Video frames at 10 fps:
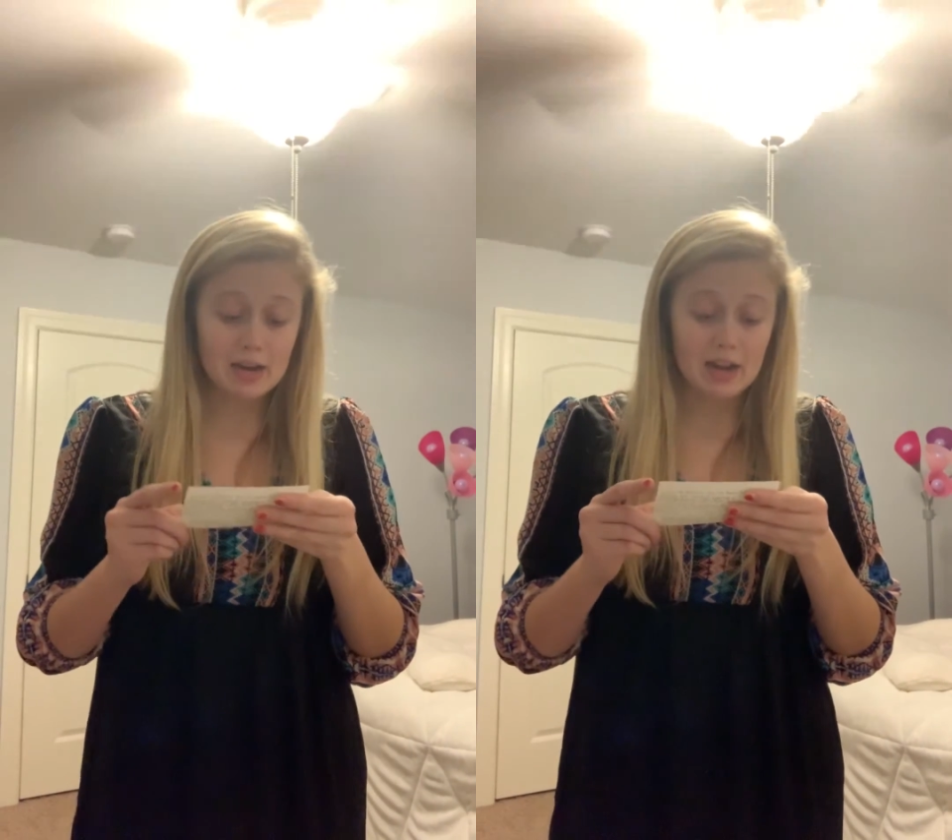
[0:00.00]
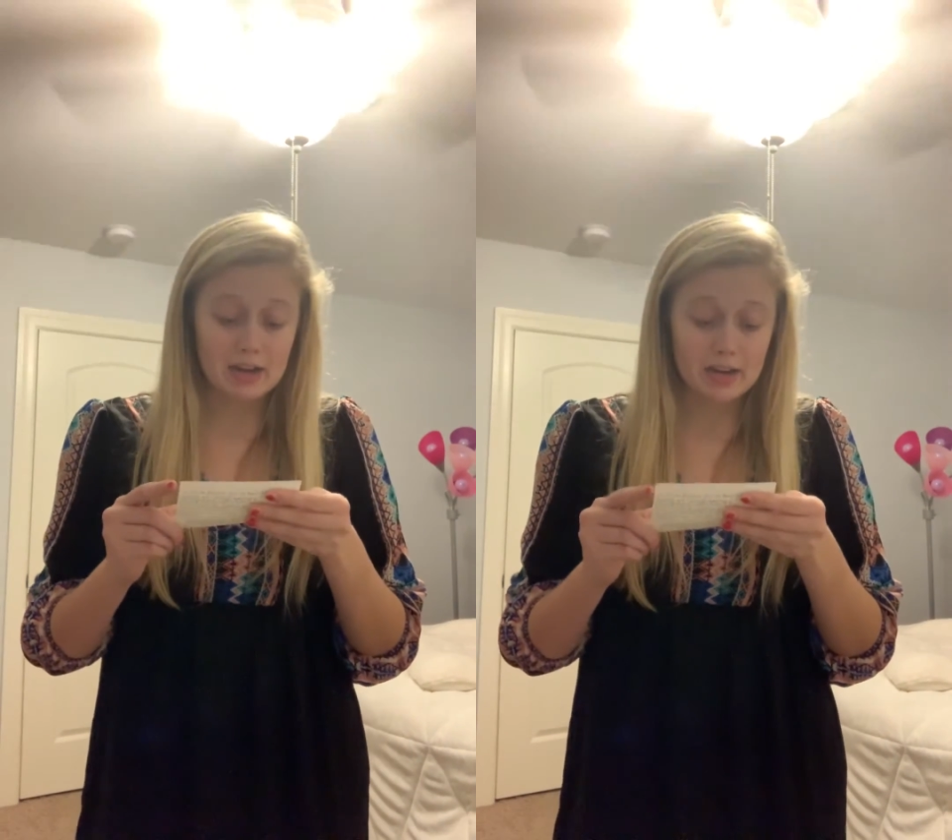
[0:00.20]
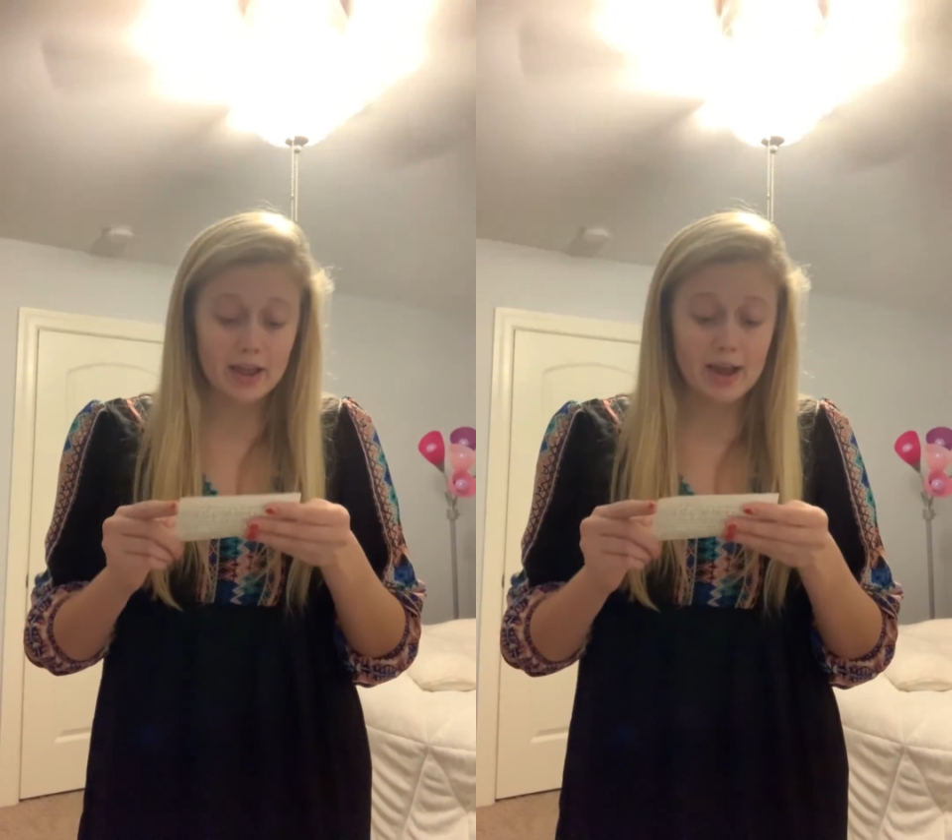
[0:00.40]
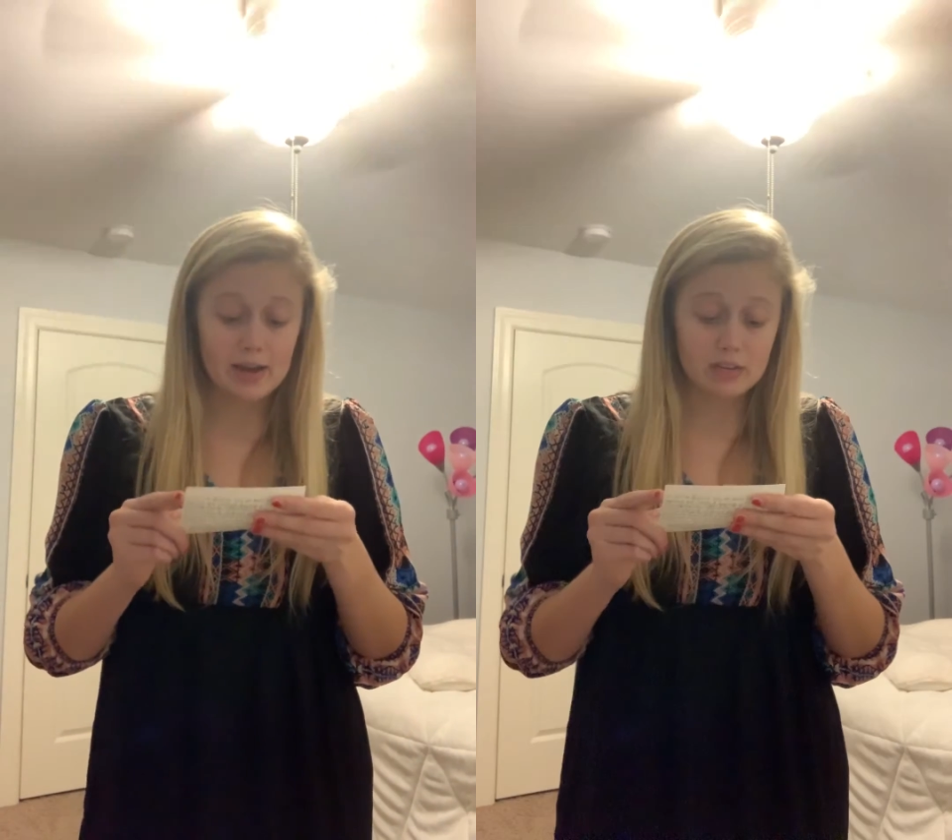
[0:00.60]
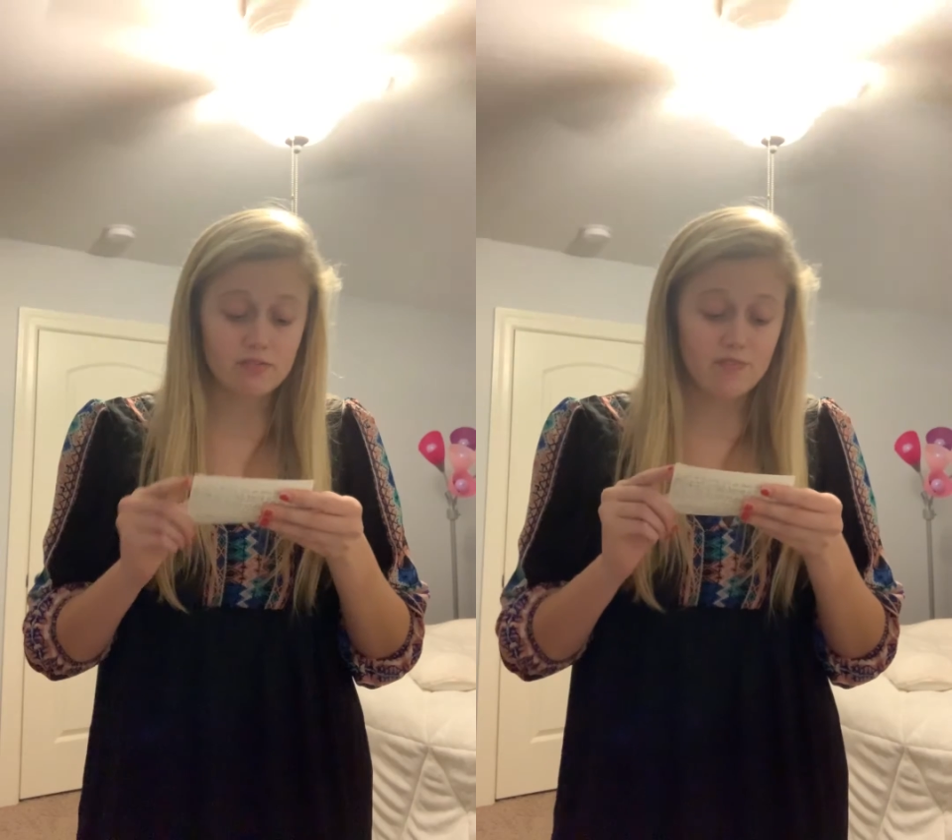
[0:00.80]
India, and
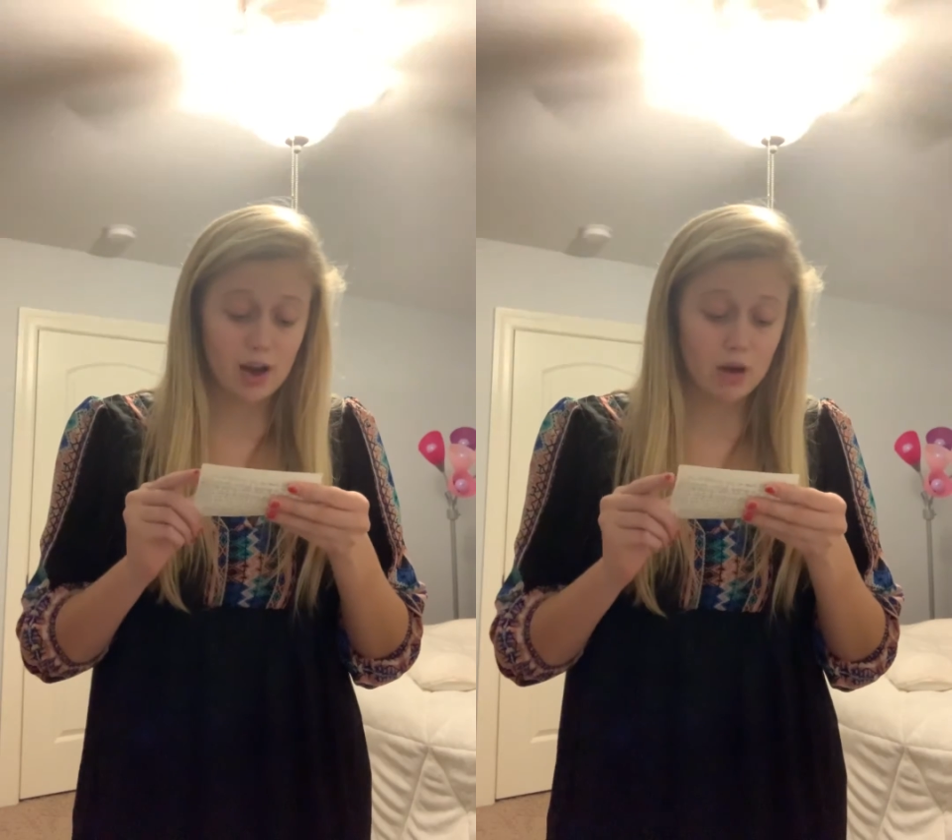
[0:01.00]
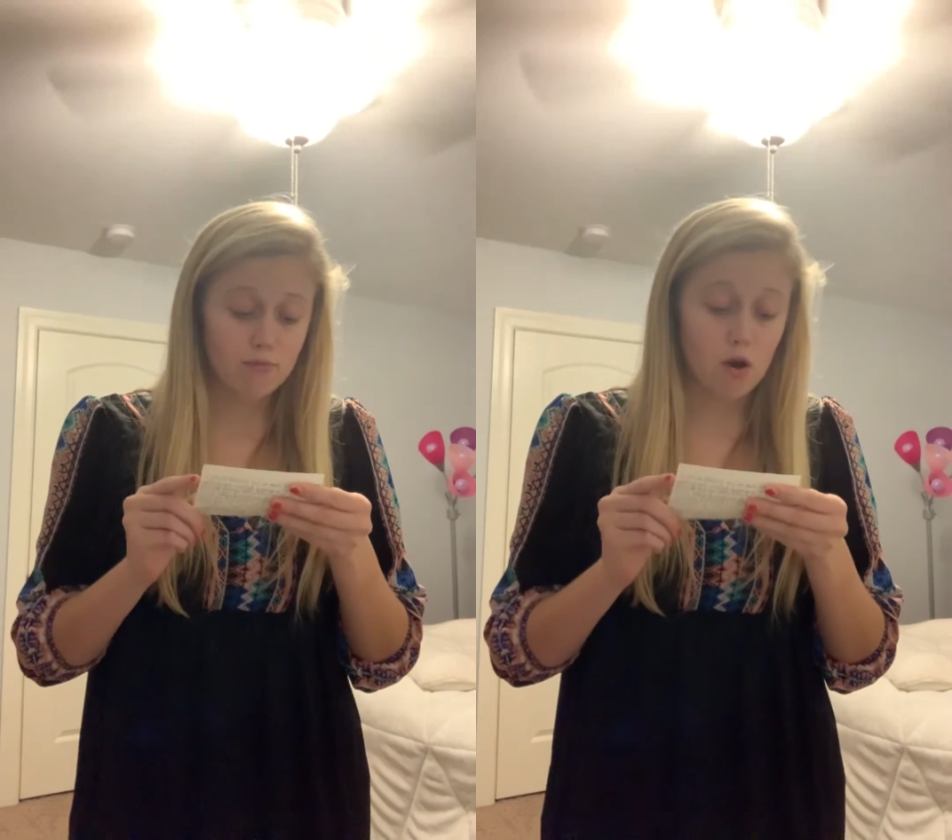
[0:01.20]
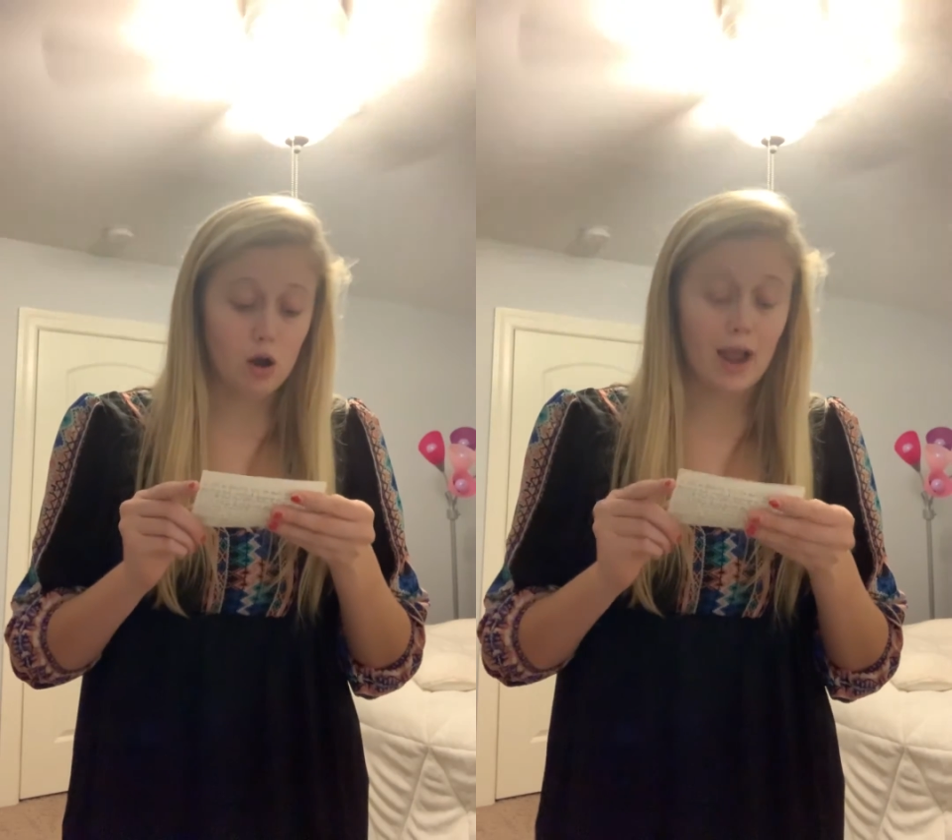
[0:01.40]
it's very wrong.